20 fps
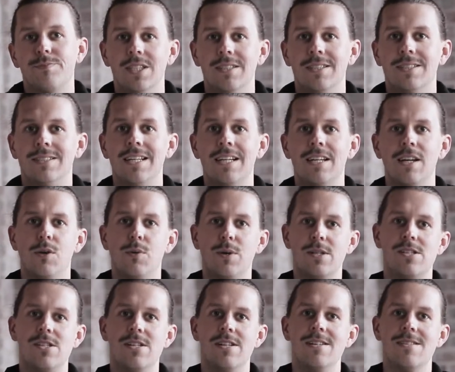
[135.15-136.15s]
The second
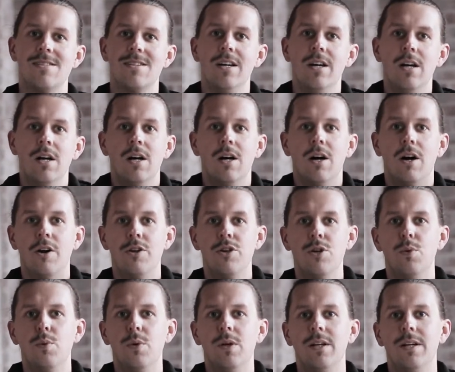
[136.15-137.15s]
question is, are
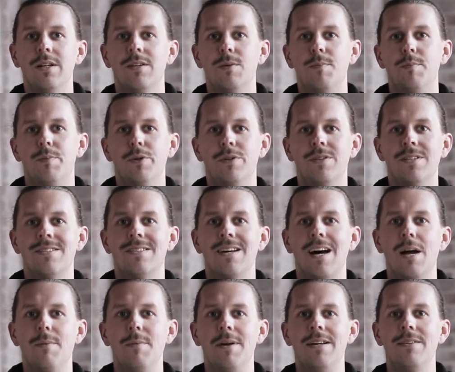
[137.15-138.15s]
you willing to put the
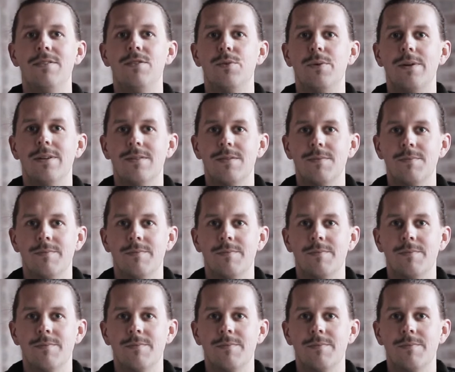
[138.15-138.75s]
time into it?